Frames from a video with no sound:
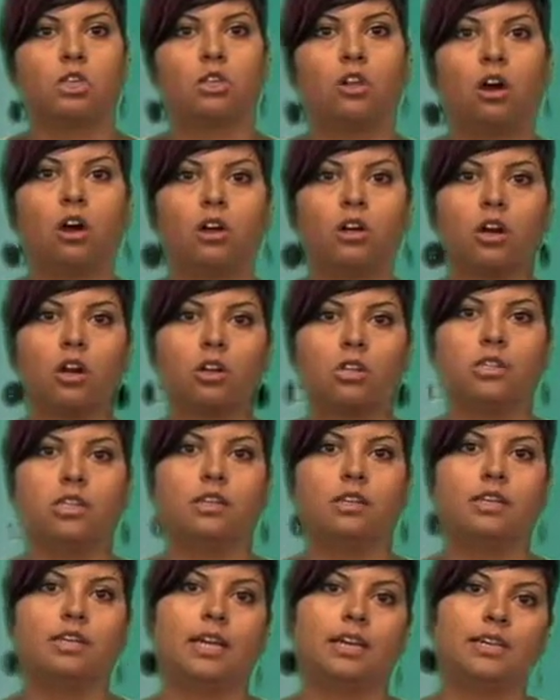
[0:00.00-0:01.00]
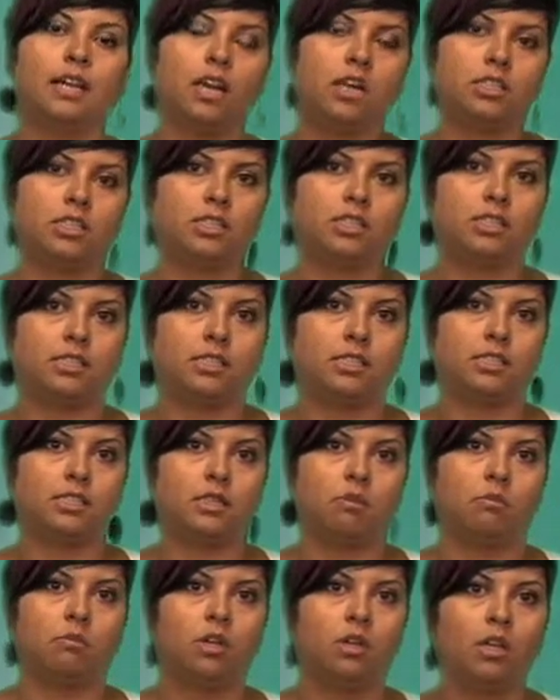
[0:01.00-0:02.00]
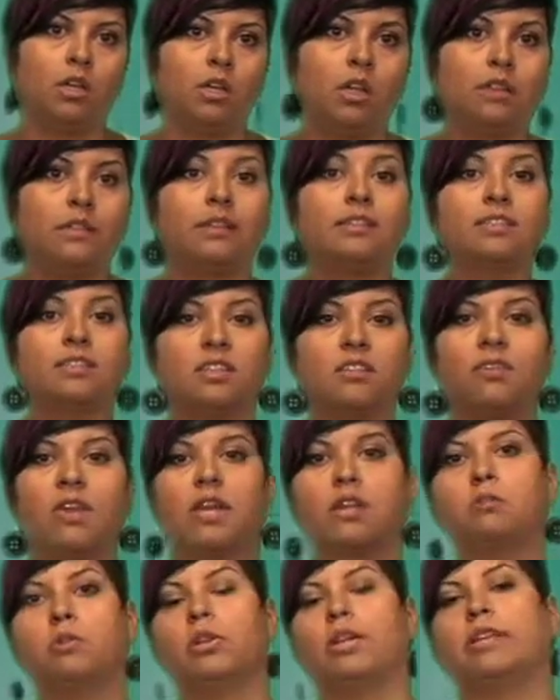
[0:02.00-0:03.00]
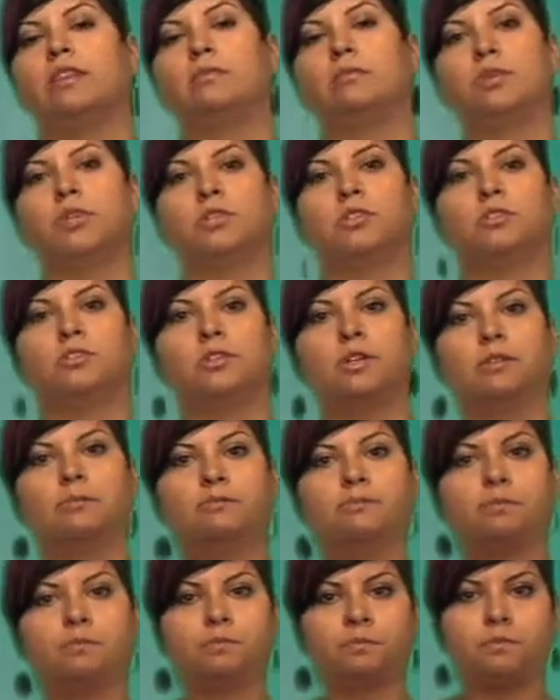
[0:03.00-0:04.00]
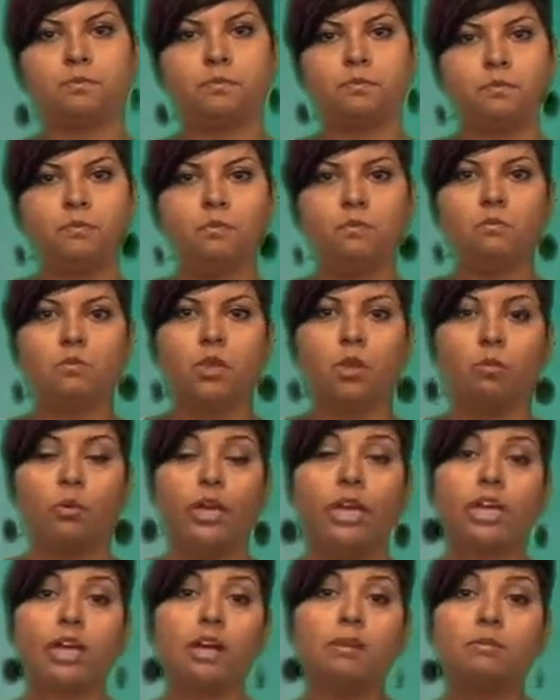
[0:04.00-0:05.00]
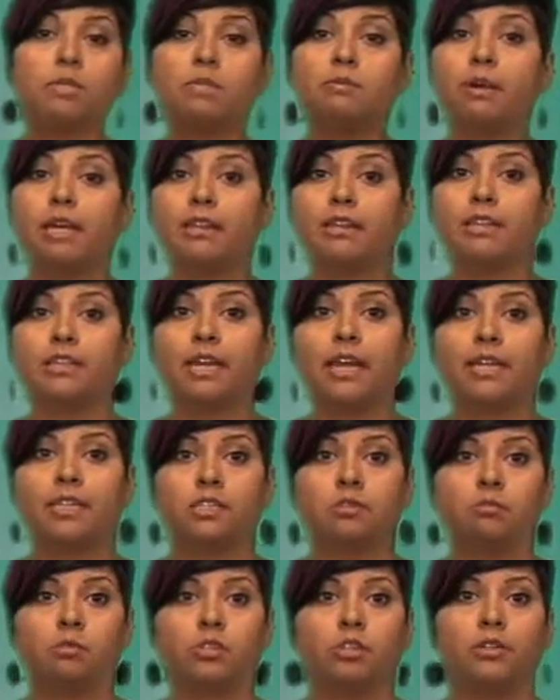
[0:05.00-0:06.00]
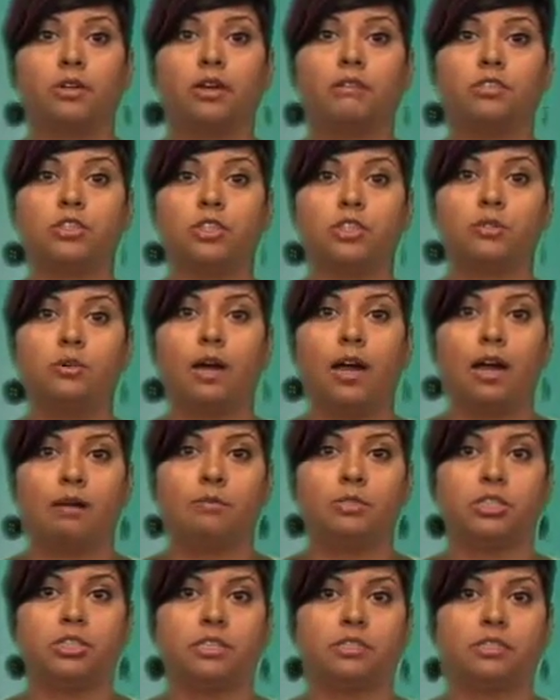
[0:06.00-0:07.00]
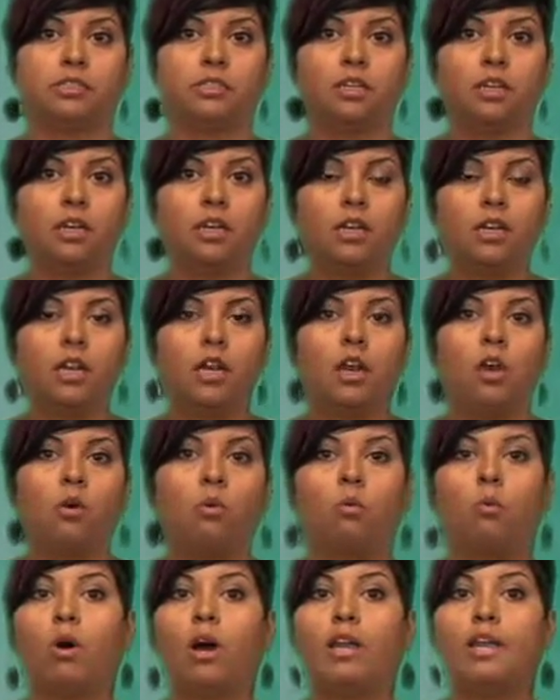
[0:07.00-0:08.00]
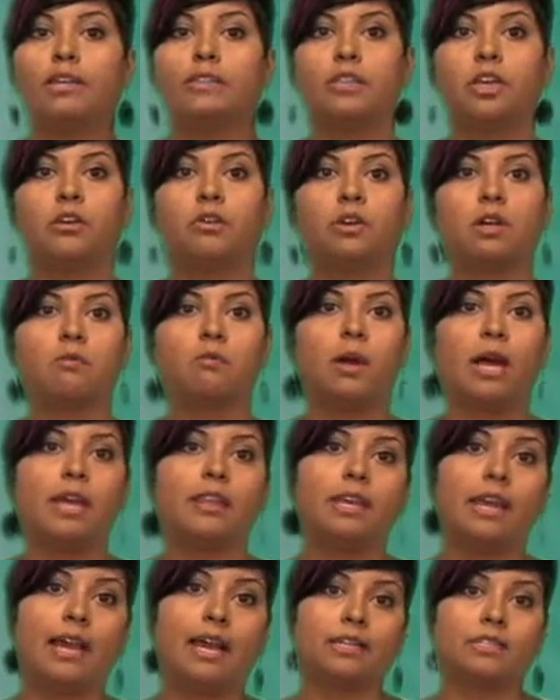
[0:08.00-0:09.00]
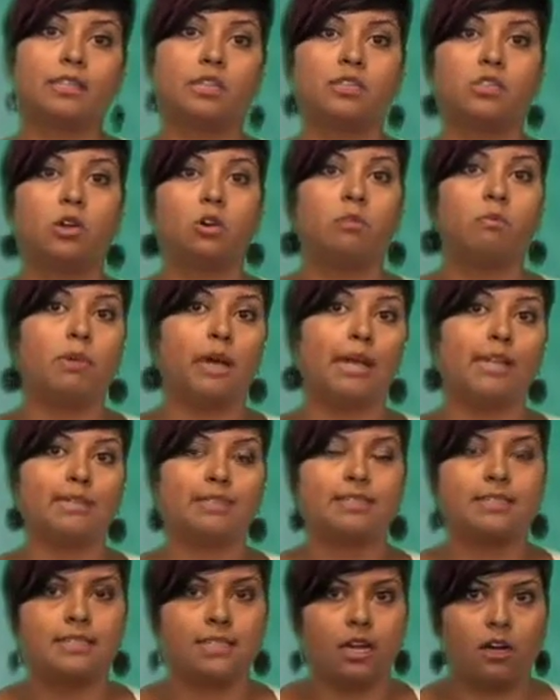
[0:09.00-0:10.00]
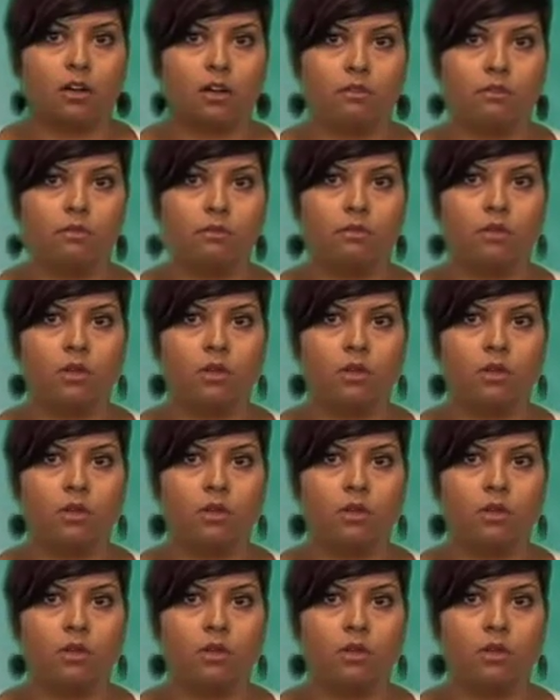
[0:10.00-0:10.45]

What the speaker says: to log on to the technology system. This is available at the bookstore. When it comes to buying the textbook, you have two options. One is that you can buy the access code by itself,